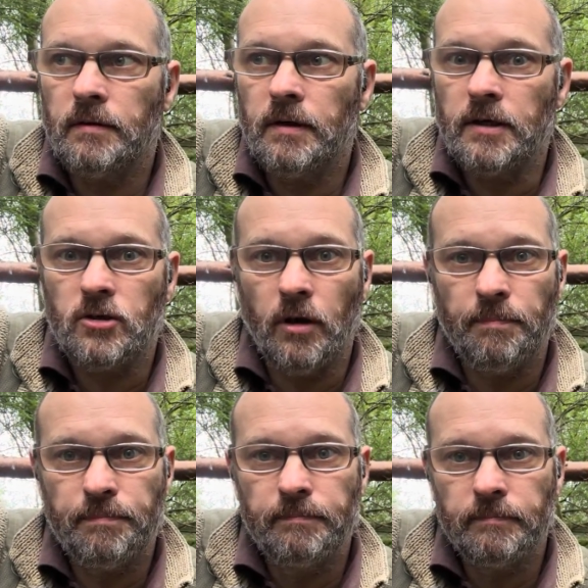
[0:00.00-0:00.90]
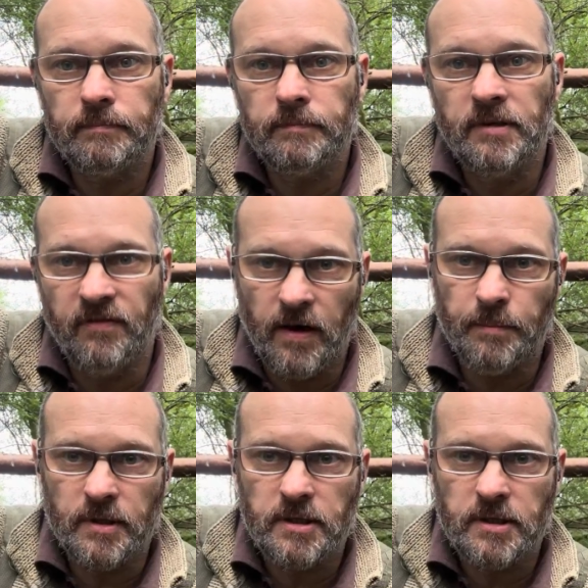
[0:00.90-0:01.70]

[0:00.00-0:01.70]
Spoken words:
its development